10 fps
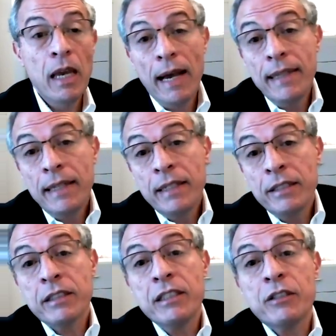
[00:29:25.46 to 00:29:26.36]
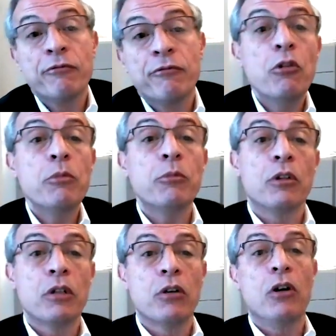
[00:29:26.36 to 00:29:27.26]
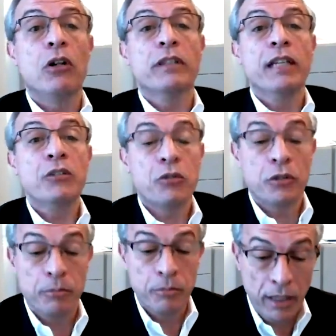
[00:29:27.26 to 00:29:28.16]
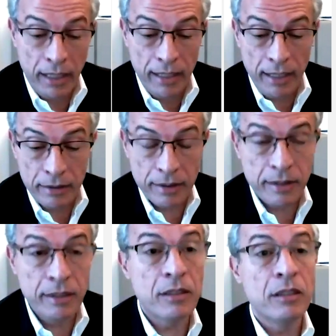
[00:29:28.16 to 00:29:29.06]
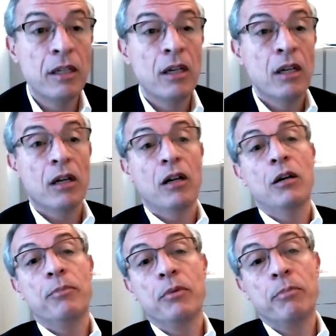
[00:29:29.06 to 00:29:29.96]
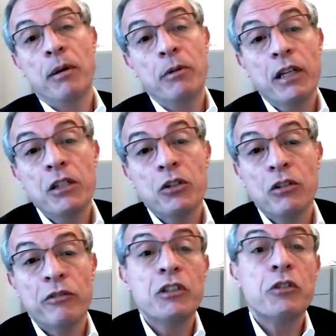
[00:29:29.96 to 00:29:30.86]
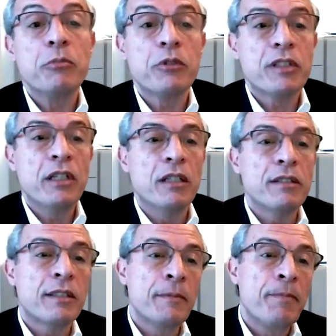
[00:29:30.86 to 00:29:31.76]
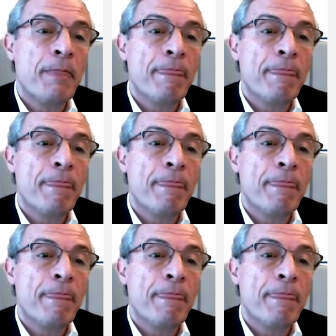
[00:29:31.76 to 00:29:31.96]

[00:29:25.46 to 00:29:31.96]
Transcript: And then there's these formal called interim analyses, the publication of interim results.